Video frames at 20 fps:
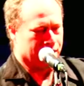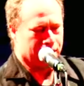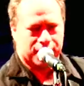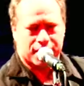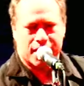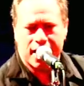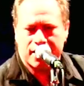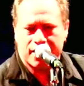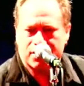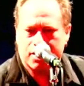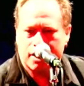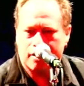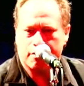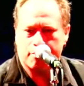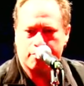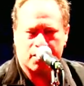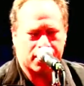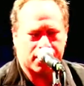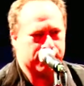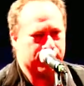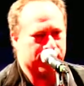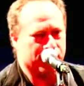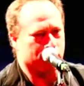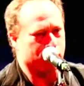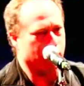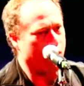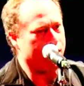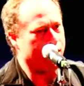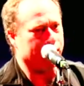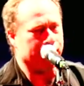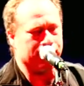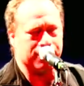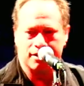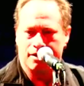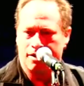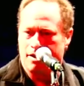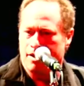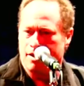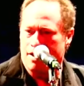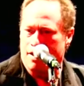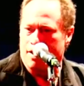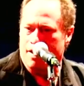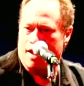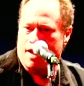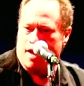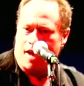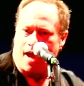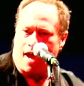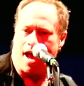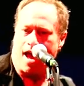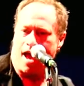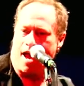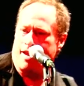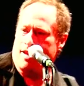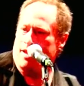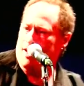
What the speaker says: Thanks, everybody. You've been great. Hey,